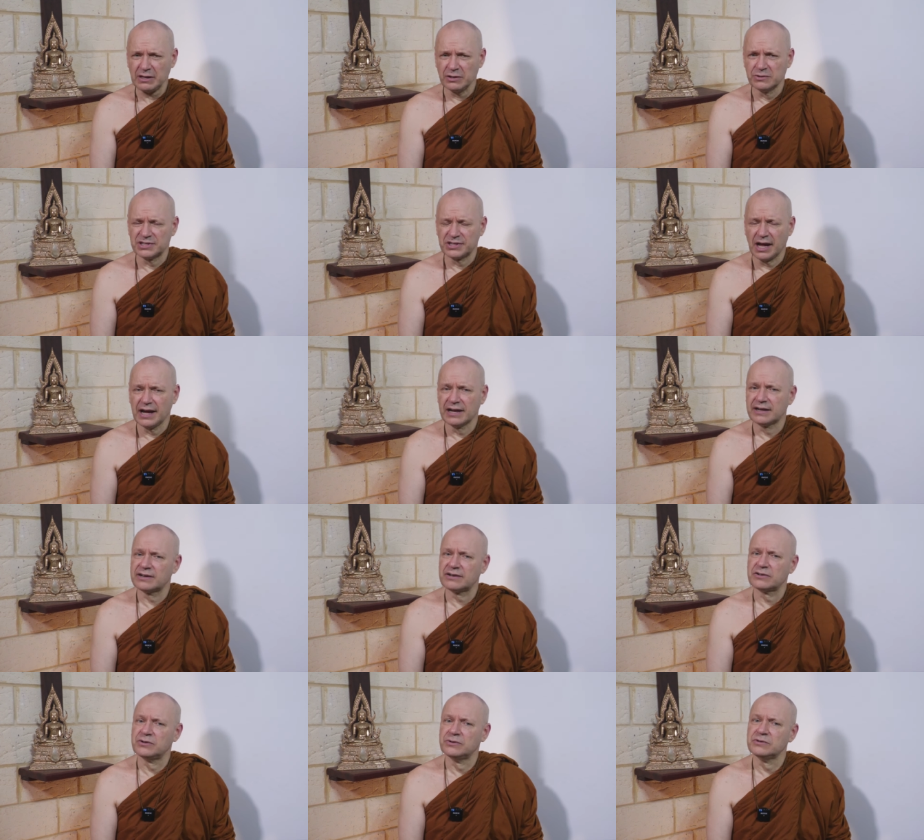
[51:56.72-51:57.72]
You
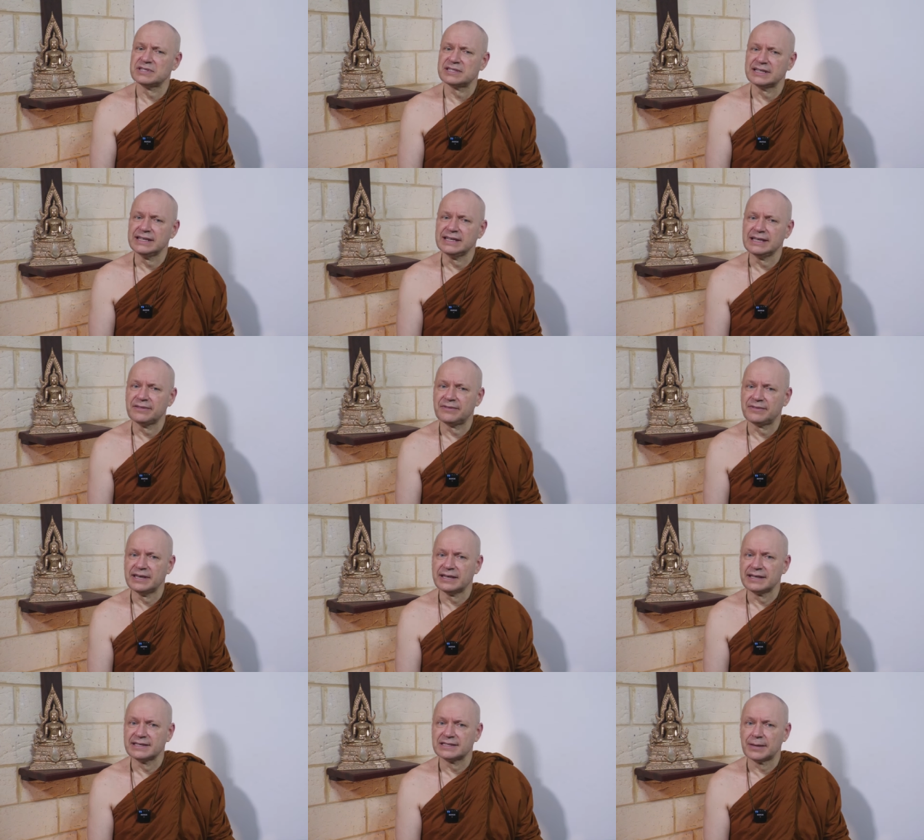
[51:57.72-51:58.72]
start to see
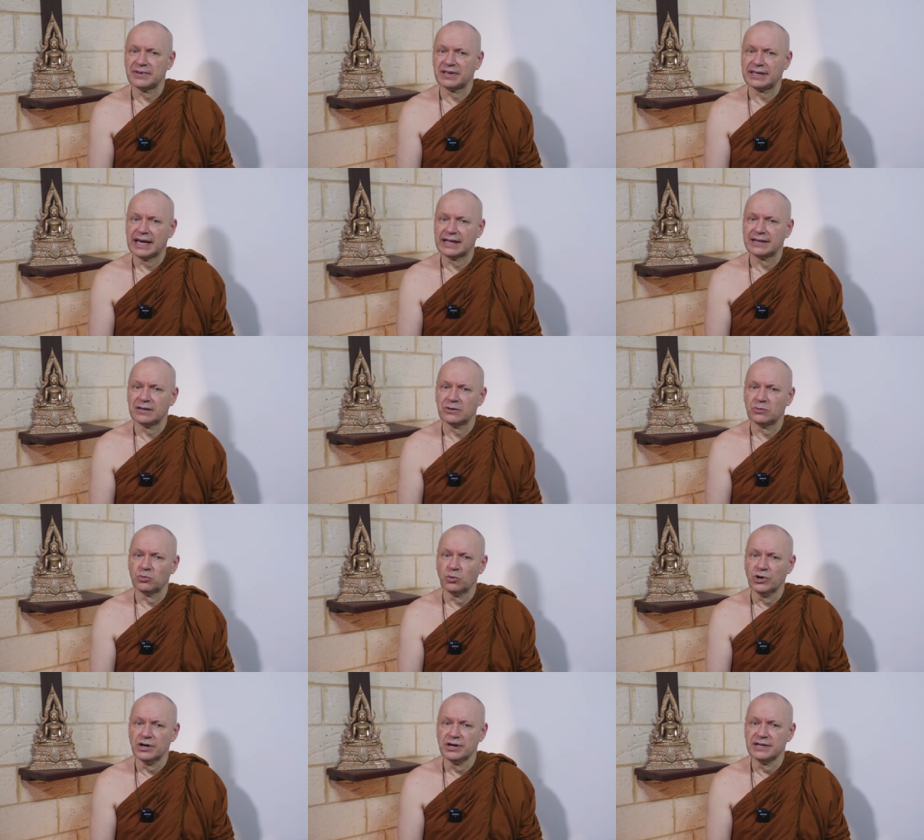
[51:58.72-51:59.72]
things are getting
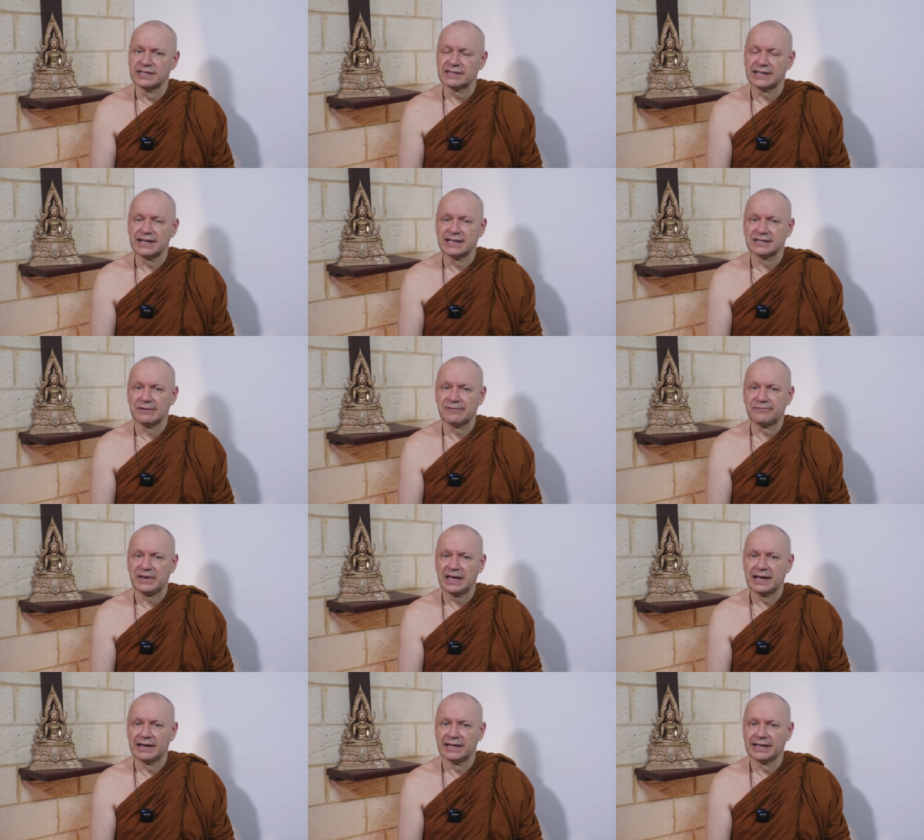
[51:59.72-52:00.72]
worse, things are
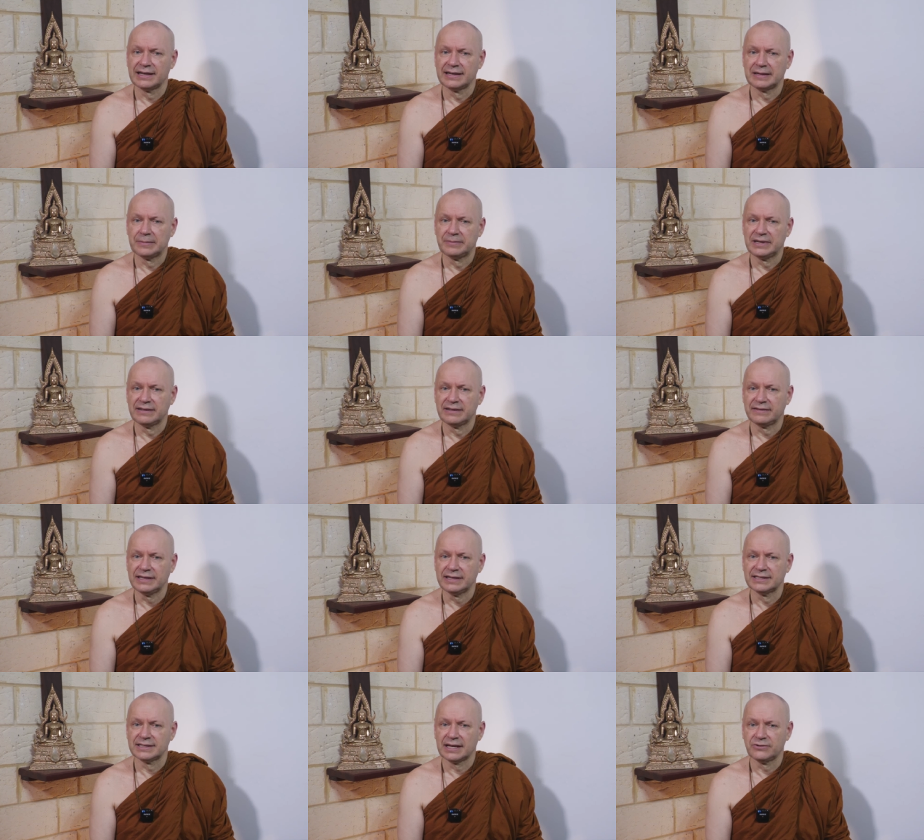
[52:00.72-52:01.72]
failing a little bit,
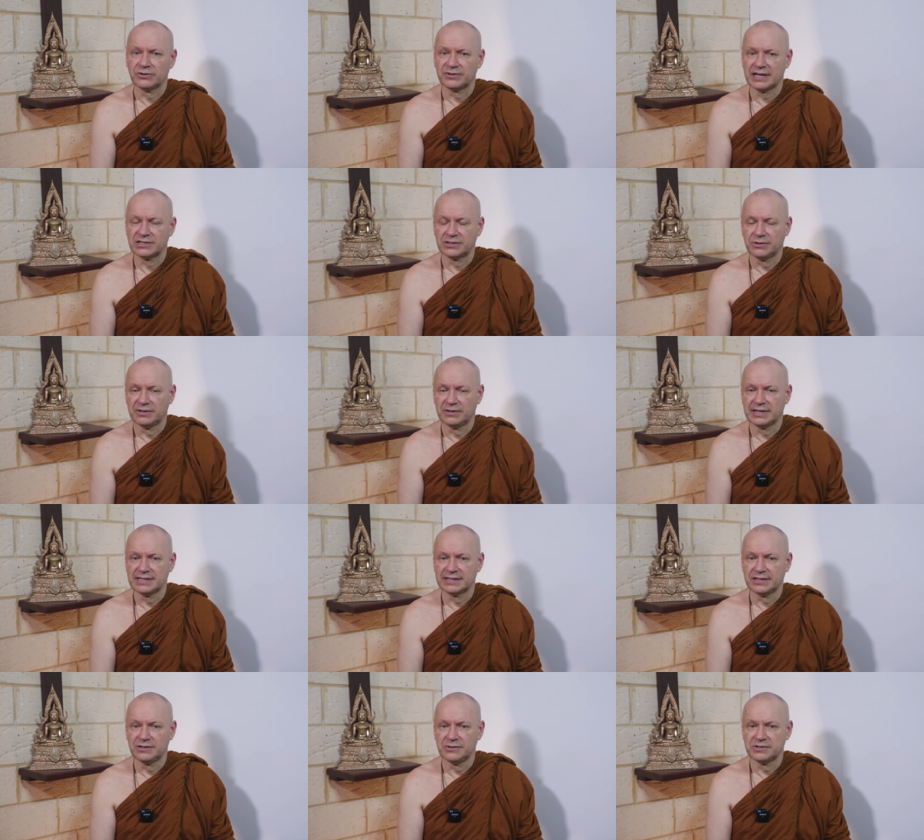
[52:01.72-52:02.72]
things are not as good as
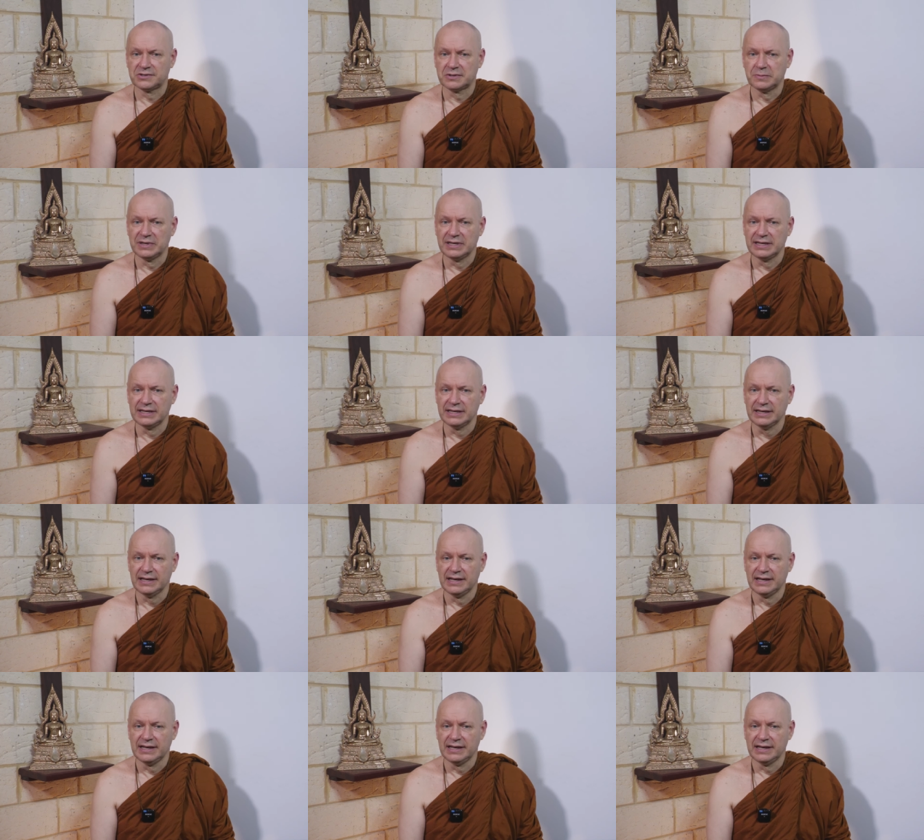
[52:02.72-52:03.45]
they used to be.